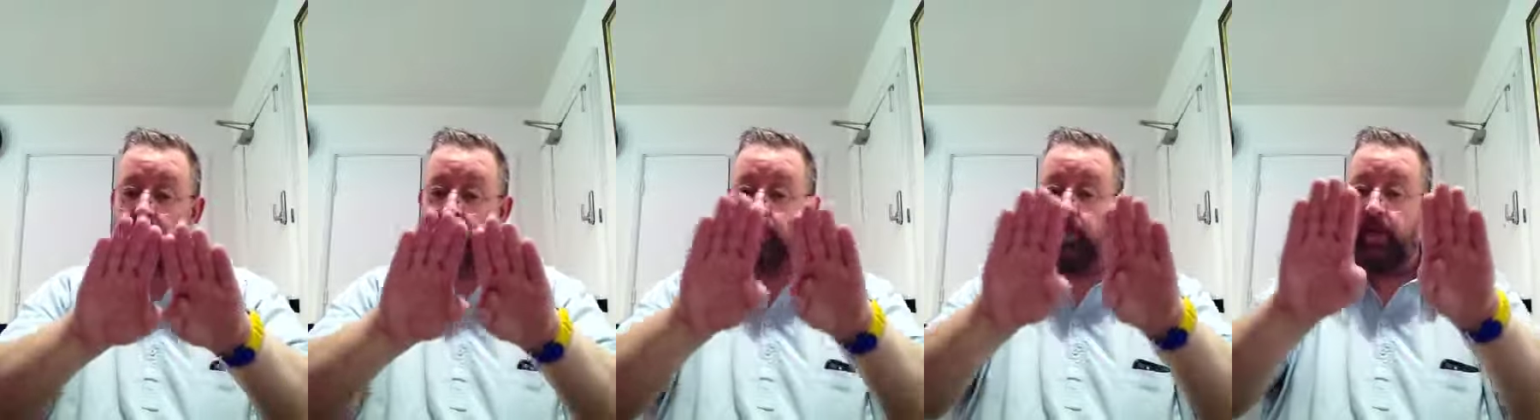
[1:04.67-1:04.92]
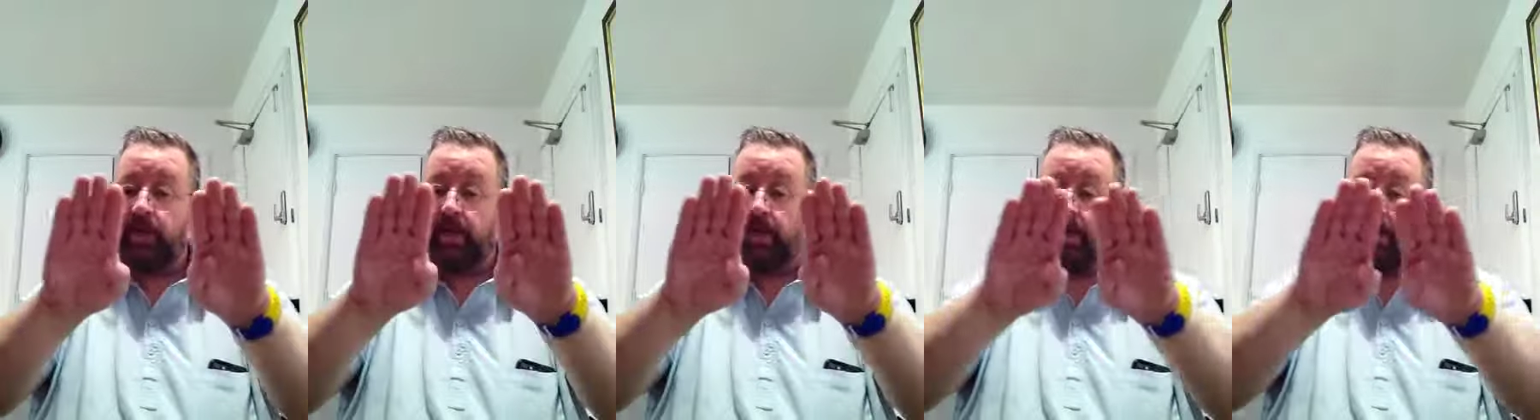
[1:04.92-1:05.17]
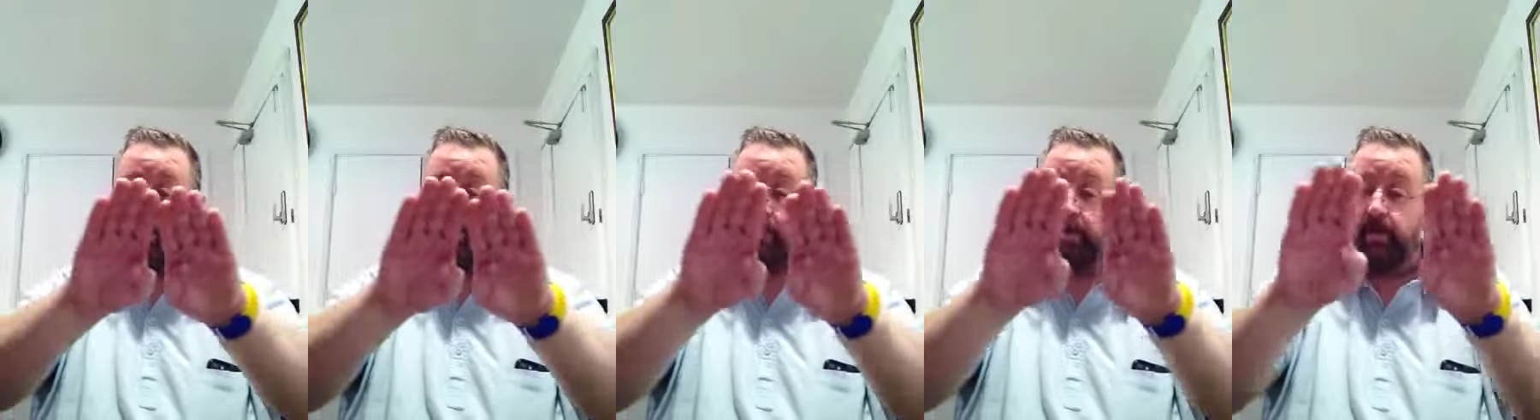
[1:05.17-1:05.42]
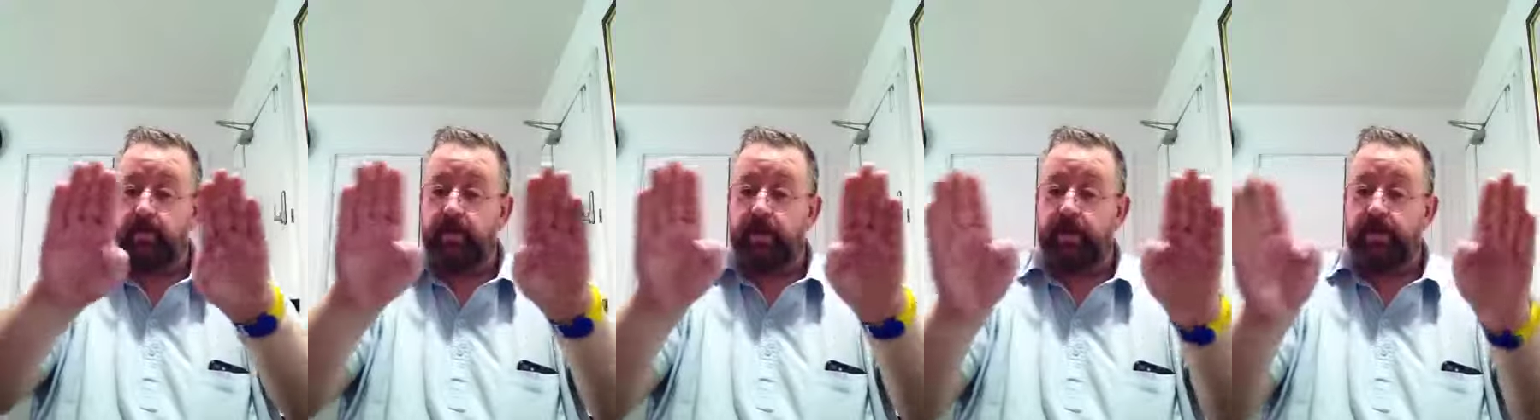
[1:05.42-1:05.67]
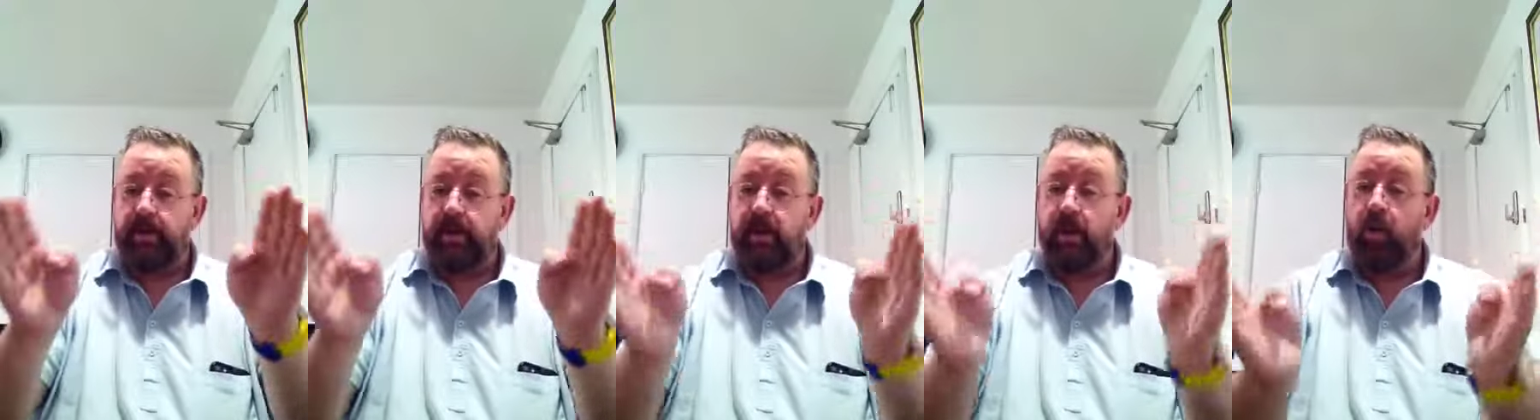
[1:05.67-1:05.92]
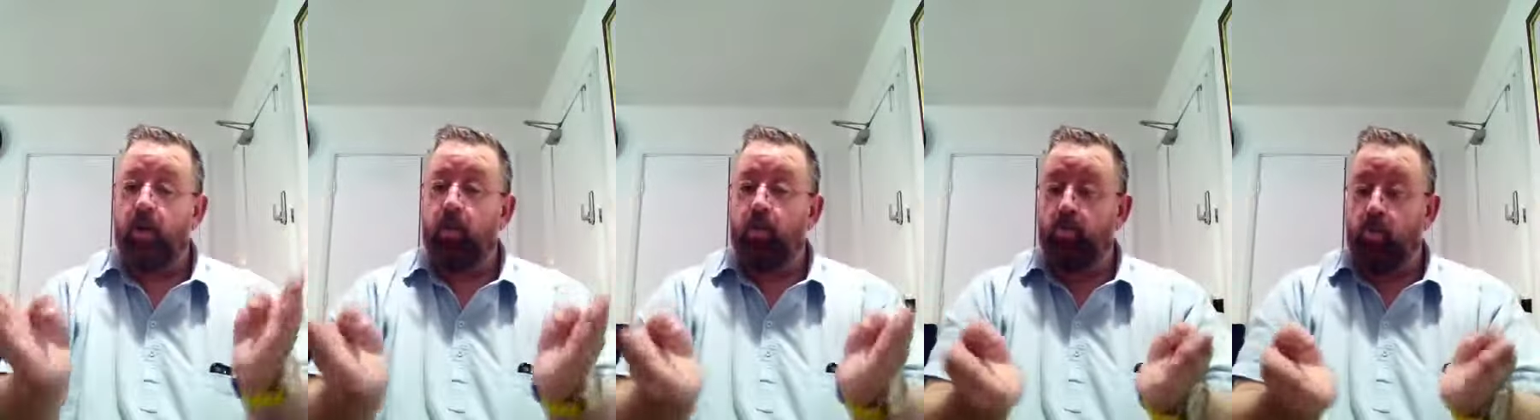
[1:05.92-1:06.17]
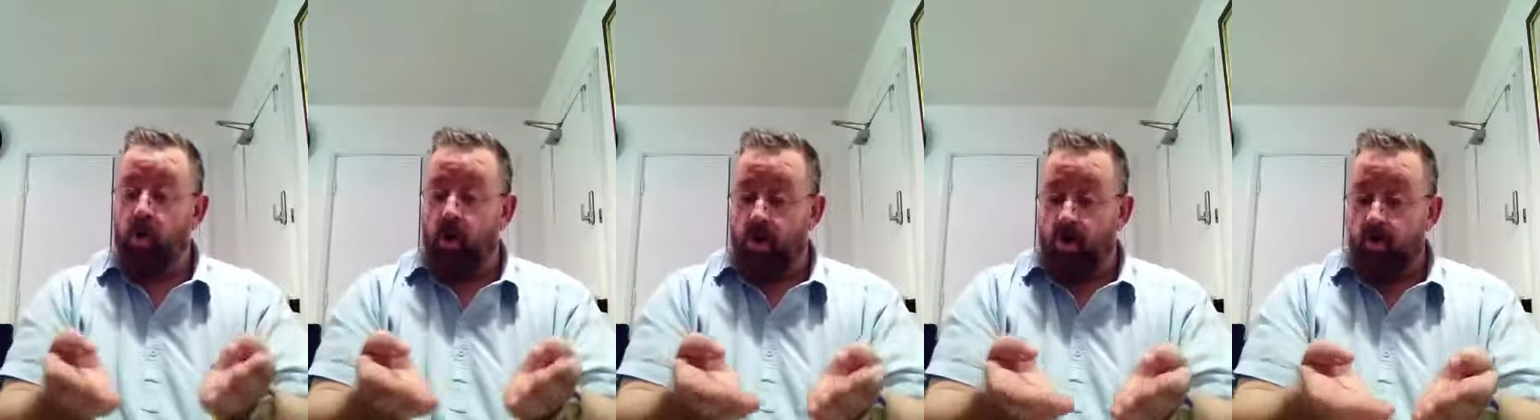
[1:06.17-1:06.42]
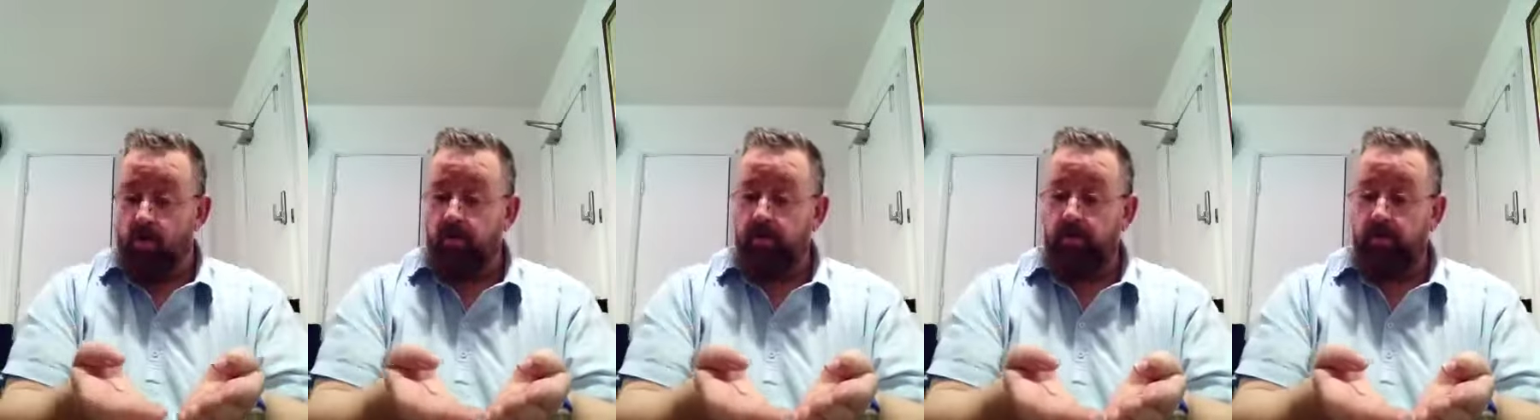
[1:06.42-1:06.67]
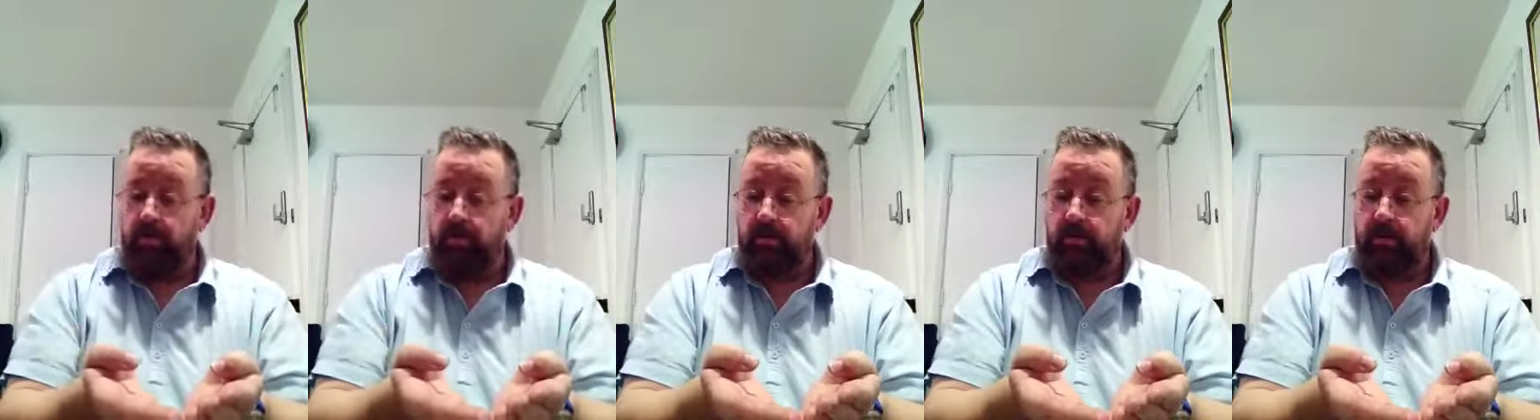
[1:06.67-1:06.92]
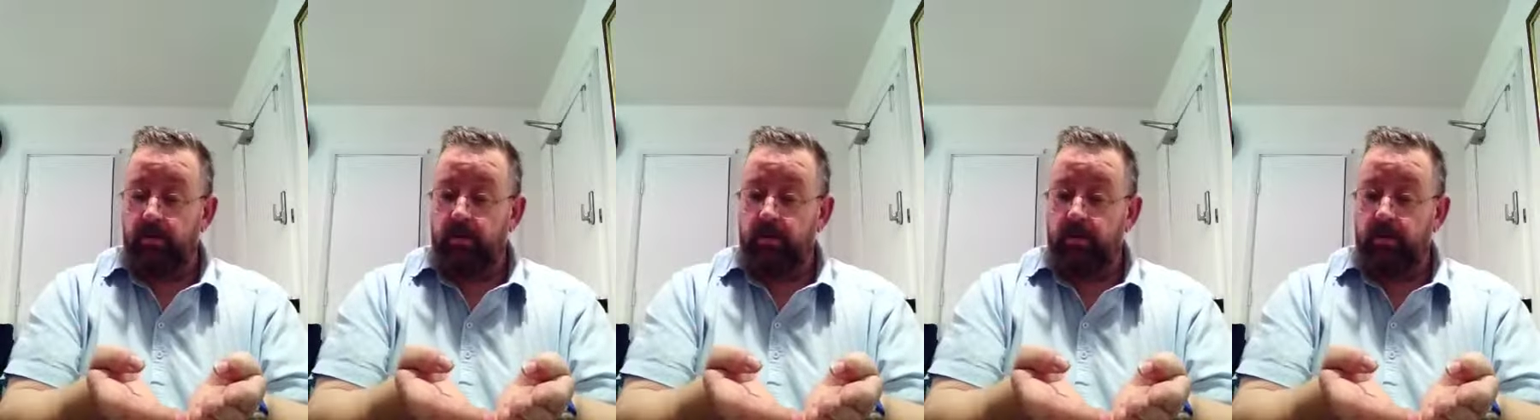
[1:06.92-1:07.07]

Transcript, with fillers: so you can either do it world,